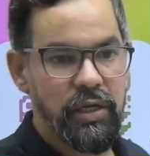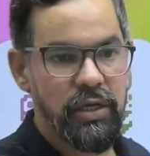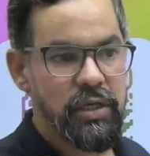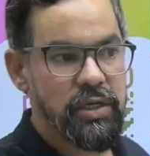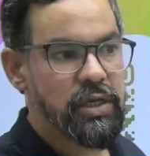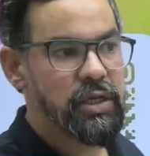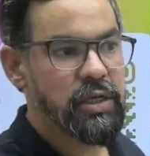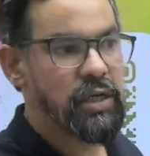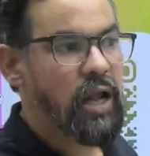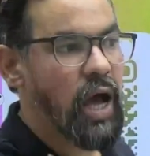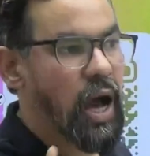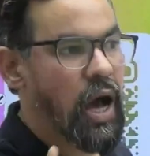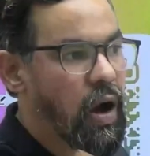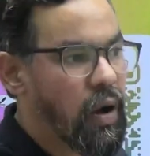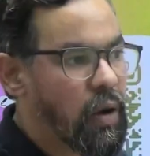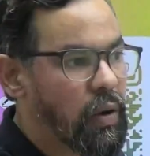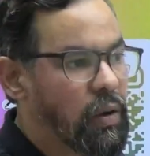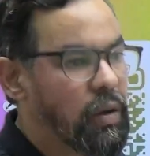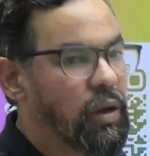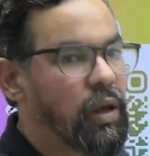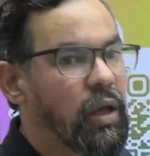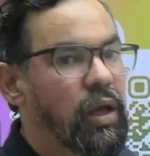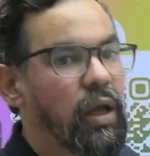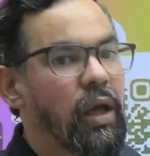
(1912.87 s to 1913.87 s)
Now,
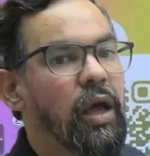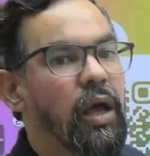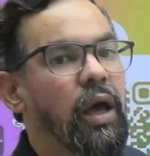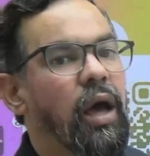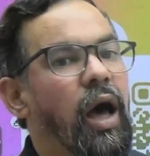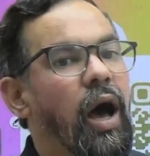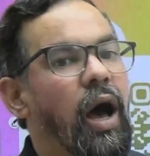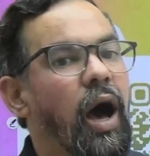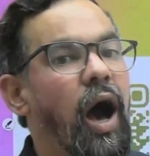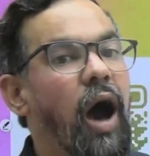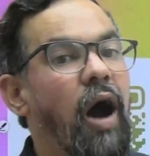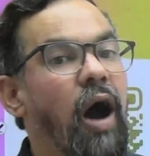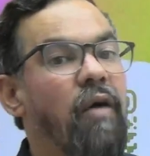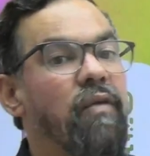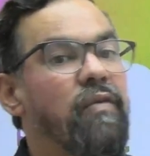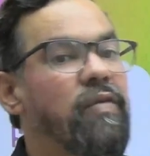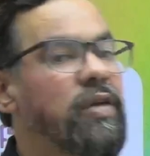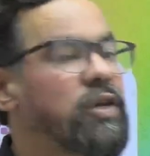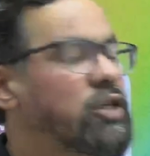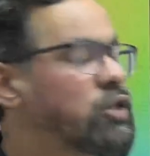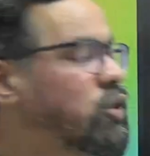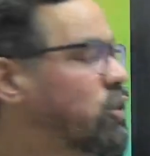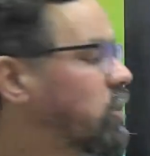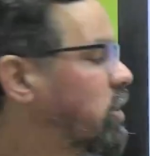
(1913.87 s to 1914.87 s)
how we
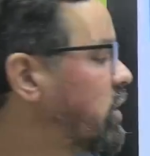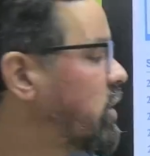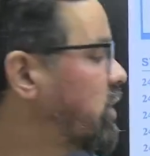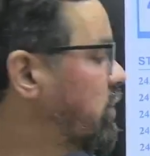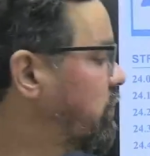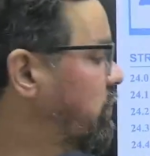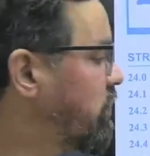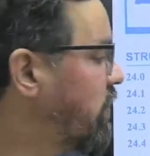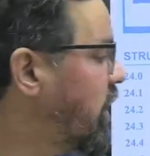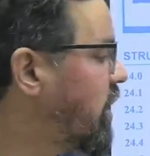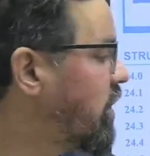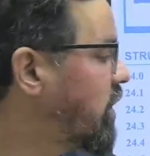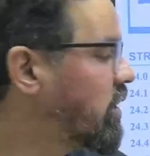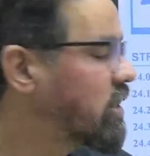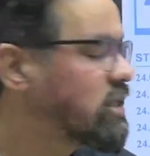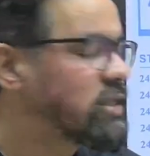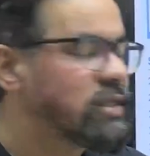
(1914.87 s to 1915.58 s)
should define this,